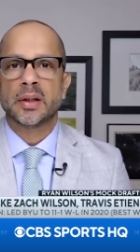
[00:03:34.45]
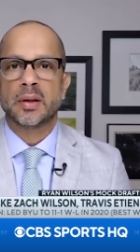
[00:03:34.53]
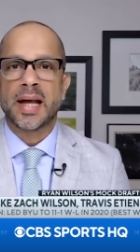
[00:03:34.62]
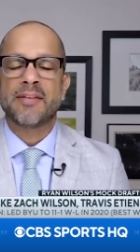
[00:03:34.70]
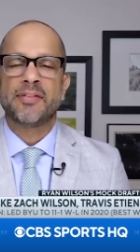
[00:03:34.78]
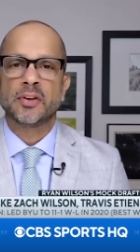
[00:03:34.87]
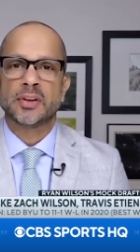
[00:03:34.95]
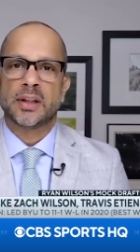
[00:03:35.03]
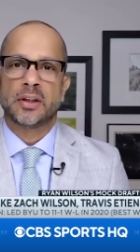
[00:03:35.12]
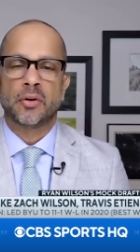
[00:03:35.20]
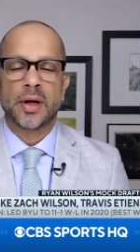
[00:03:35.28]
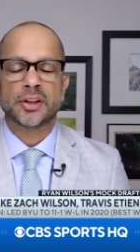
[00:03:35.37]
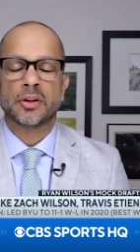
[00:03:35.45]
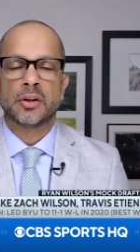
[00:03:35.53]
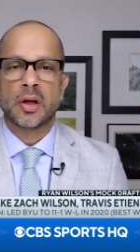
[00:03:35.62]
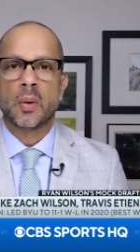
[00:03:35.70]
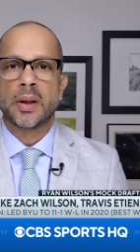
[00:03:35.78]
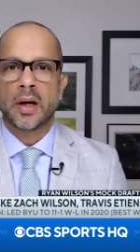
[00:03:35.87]
So that feels like the direction
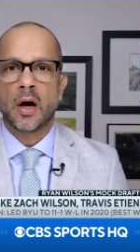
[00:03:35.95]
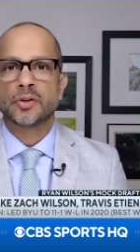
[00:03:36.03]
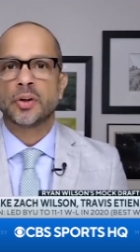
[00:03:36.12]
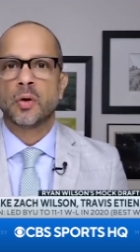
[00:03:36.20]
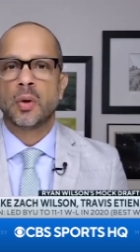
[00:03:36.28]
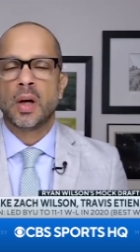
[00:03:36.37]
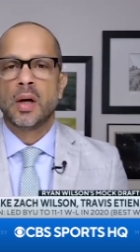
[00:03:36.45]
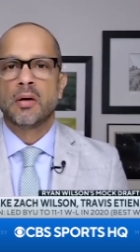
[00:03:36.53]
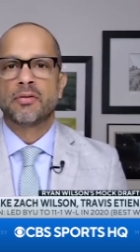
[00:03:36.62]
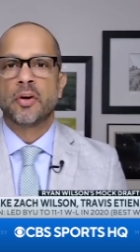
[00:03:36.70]
they're going. Also,